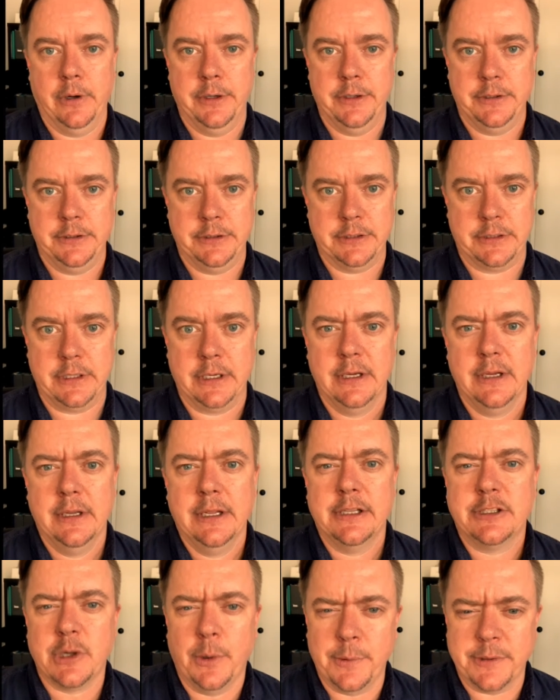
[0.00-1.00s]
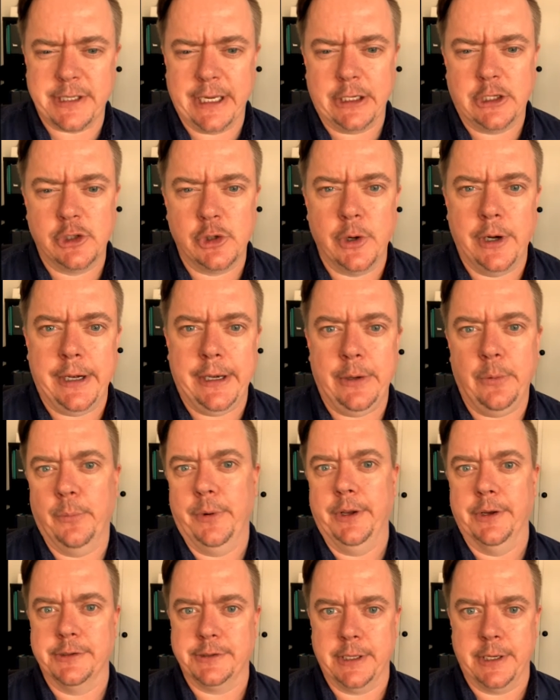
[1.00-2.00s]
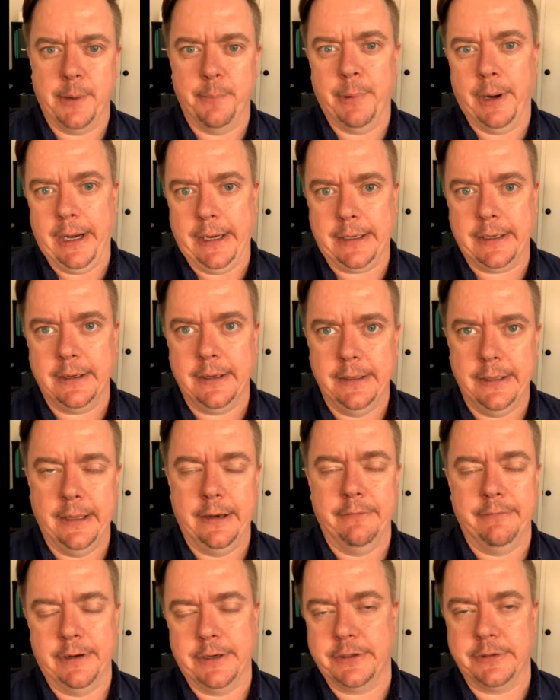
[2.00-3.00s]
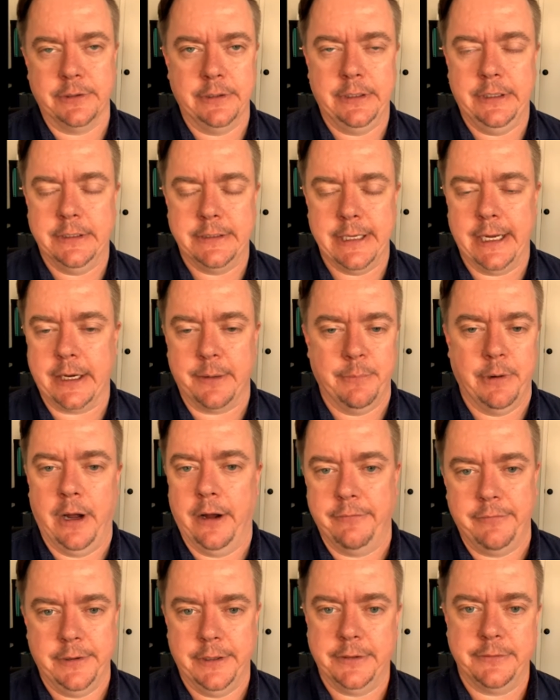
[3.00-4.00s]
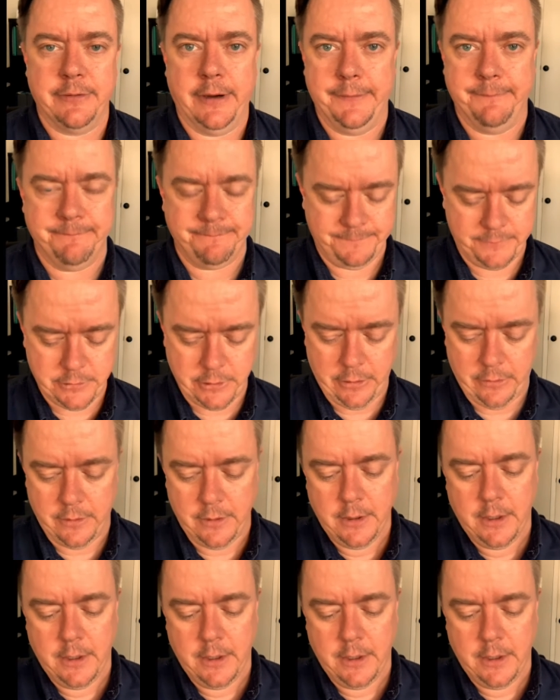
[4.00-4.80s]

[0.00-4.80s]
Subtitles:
It's almost like training wheels on a bike, and then eventually you take them off and it's fine. So